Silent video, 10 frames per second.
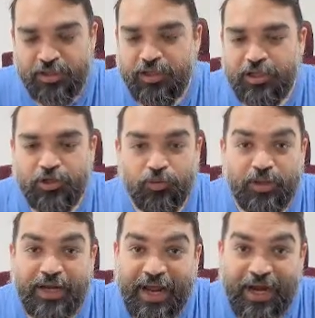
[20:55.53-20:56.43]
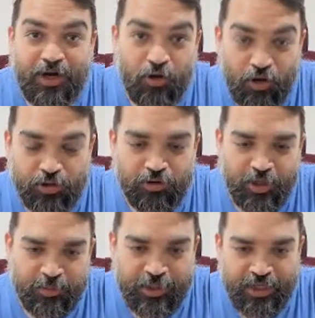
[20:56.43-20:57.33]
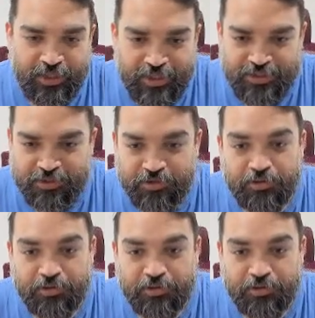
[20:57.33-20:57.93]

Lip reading: You can add all your API keys here,